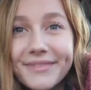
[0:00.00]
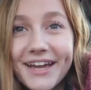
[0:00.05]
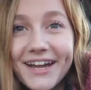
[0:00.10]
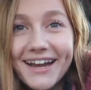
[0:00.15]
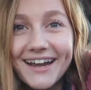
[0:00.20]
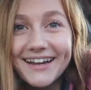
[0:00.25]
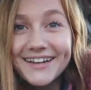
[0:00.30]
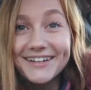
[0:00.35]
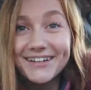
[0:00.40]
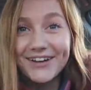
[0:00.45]

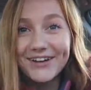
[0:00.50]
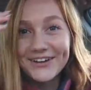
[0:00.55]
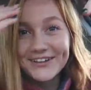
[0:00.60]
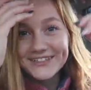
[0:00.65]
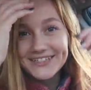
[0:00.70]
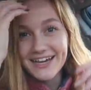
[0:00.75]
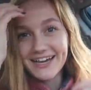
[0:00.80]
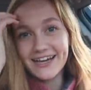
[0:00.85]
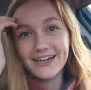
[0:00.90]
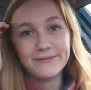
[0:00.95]
Alright, haul
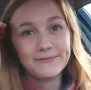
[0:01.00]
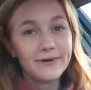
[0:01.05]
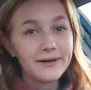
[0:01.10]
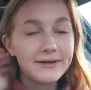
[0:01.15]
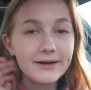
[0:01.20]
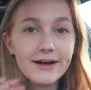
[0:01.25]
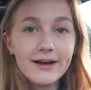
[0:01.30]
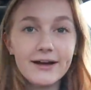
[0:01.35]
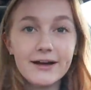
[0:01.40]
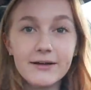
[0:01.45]
time.
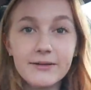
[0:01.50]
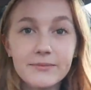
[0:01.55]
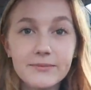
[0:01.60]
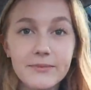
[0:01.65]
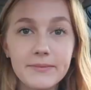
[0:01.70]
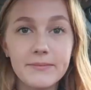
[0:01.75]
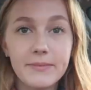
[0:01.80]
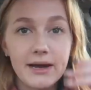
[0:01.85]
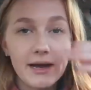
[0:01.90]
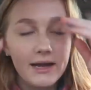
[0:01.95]

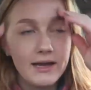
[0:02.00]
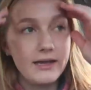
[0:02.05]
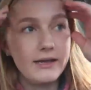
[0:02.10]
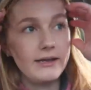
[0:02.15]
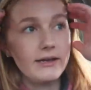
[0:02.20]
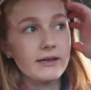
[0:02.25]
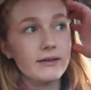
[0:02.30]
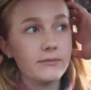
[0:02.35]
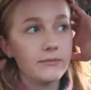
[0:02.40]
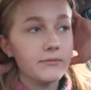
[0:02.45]

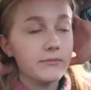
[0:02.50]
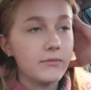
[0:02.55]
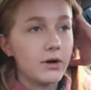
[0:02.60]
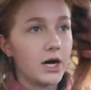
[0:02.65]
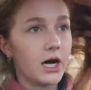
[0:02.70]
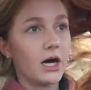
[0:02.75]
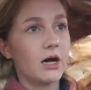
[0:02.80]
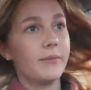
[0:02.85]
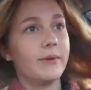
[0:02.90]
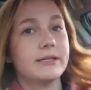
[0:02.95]
My
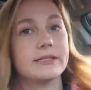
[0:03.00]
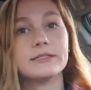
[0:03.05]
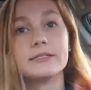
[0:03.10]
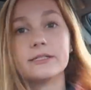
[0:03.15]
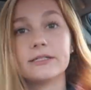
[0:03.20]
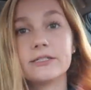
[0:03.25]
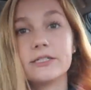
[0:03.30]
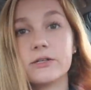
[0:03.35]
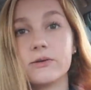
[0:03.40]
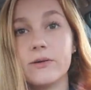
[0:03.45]
mom and
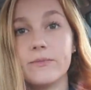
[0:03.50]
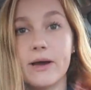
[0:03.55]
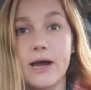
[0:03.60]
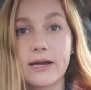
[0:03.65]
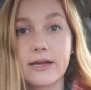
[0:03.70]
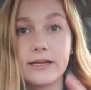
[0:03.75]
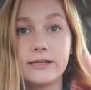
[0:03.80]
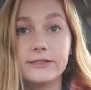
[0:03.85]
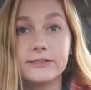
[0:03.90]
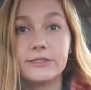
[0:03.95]
sister went
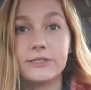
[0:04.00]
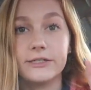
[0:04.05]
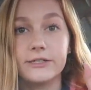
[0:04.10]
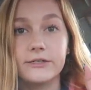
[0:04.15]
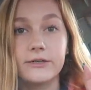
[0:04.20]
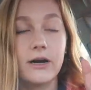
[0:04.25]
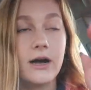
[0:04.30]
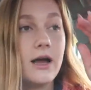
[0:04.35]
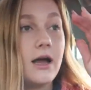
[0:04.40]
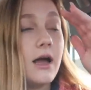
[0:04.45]
back
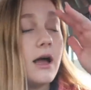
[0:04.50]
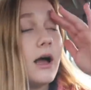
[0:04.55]
into